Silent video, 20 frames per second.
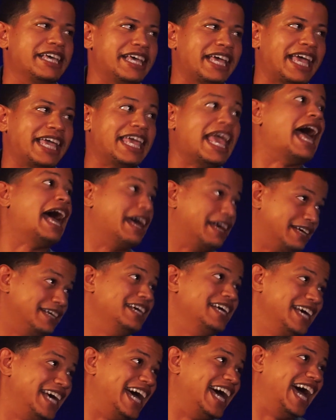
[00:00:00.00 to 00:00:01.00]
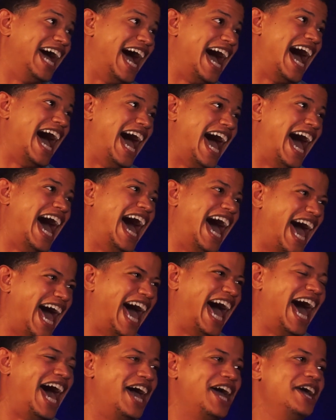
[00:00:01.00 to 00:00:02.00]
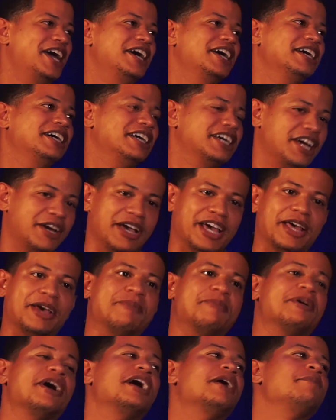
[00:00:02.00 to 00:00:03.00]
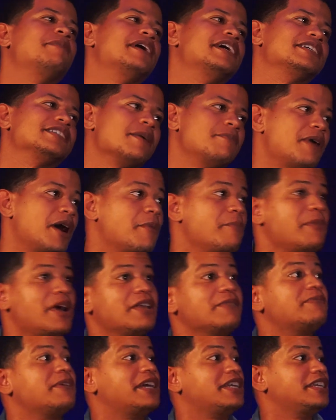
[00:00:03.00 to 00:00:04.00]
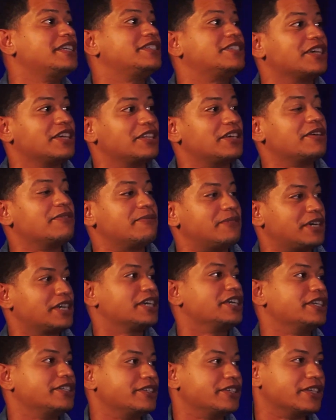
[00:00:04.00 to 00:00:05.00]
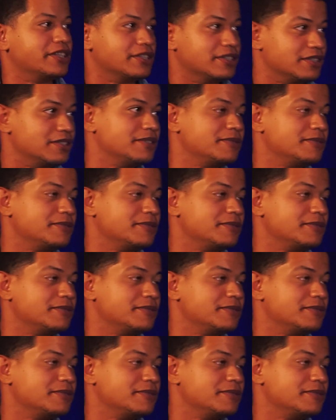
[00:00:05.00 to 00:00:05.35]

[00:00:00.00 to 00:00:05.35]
Yeah. but it's about men finding each other and fucking each other.